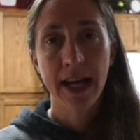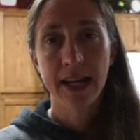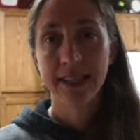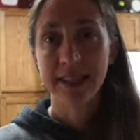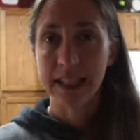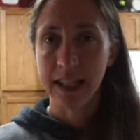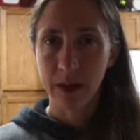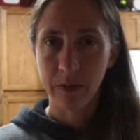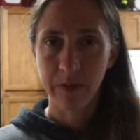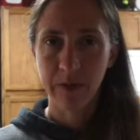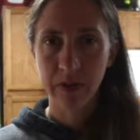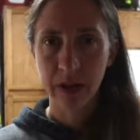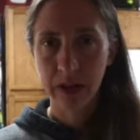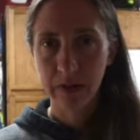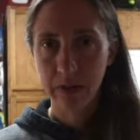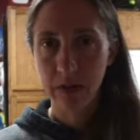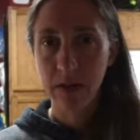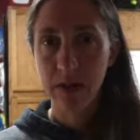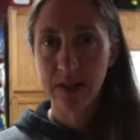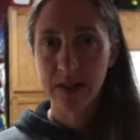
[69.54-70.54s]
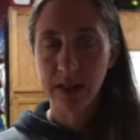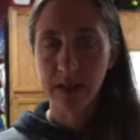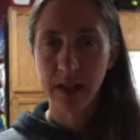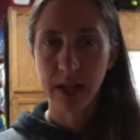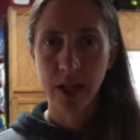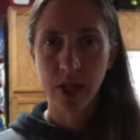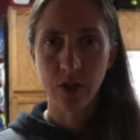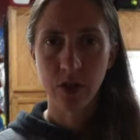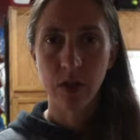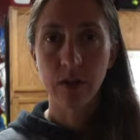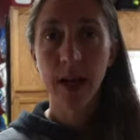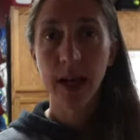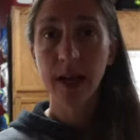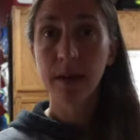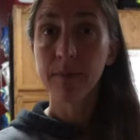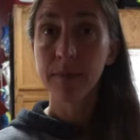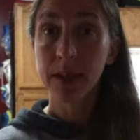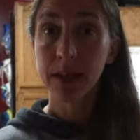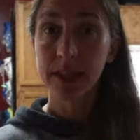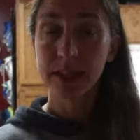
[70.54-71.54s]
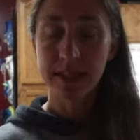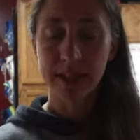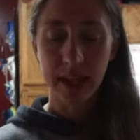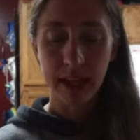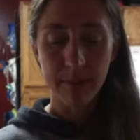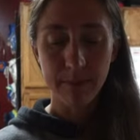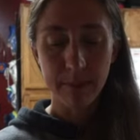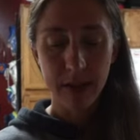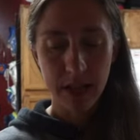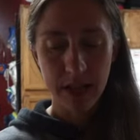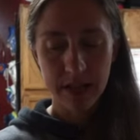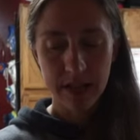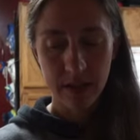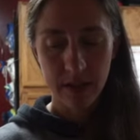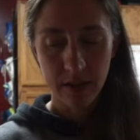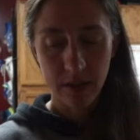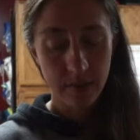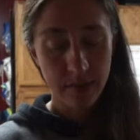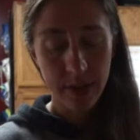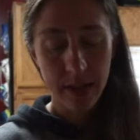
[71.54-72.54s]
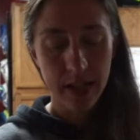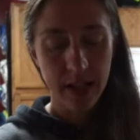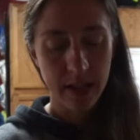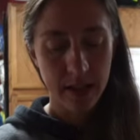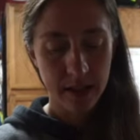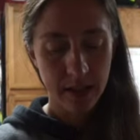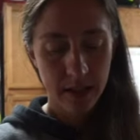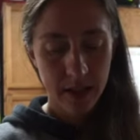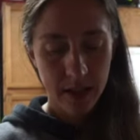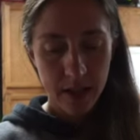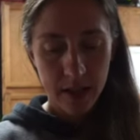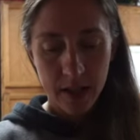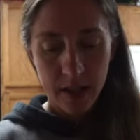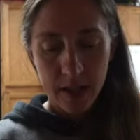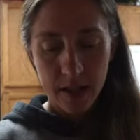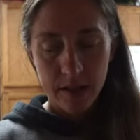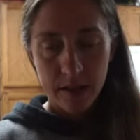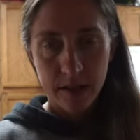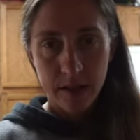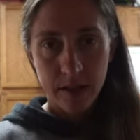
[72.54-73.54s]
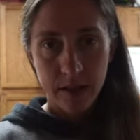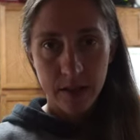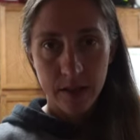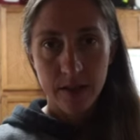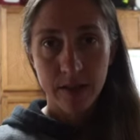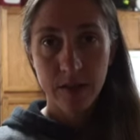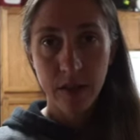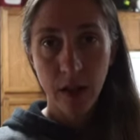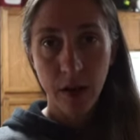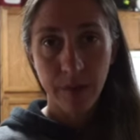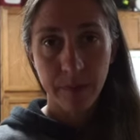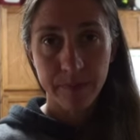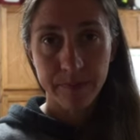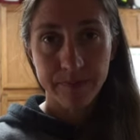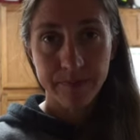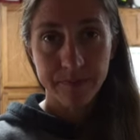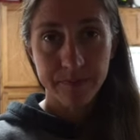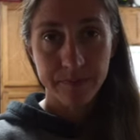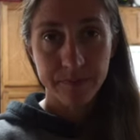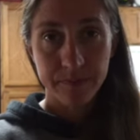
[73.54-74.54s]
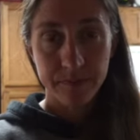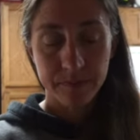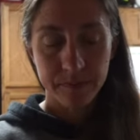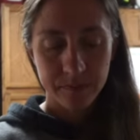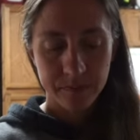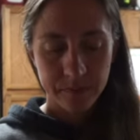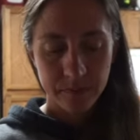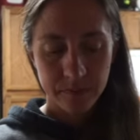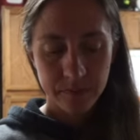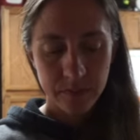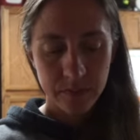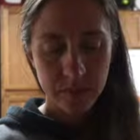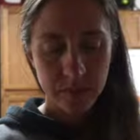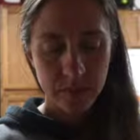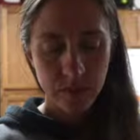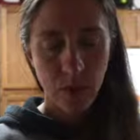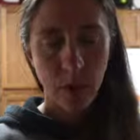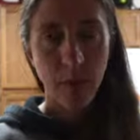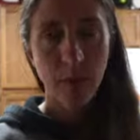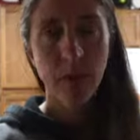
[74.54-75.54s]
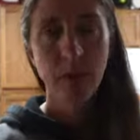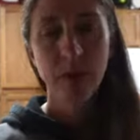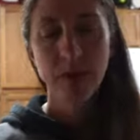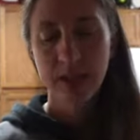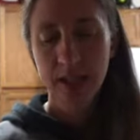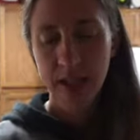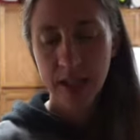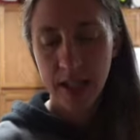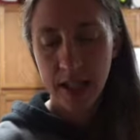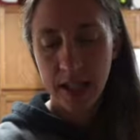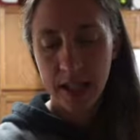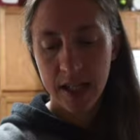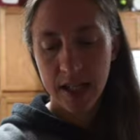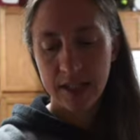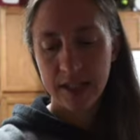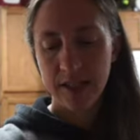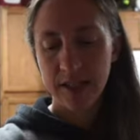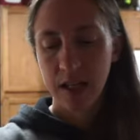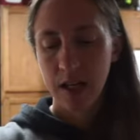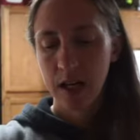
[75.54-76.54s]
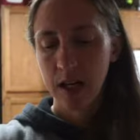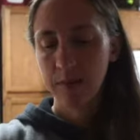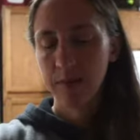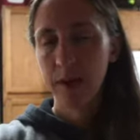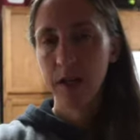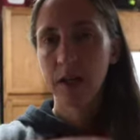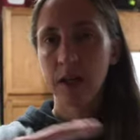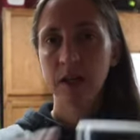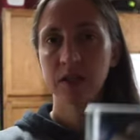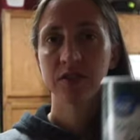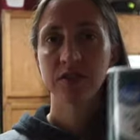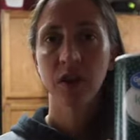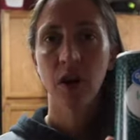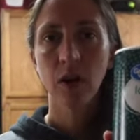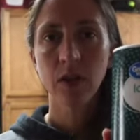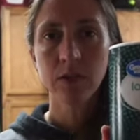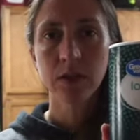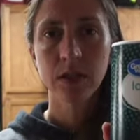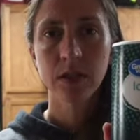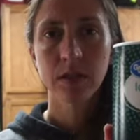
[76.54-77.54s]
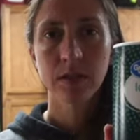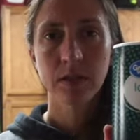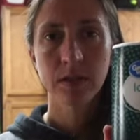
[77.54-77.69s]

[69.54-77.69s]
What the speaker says: to help flavor this electrolyte mix that I'm making. So what we're using is some salt.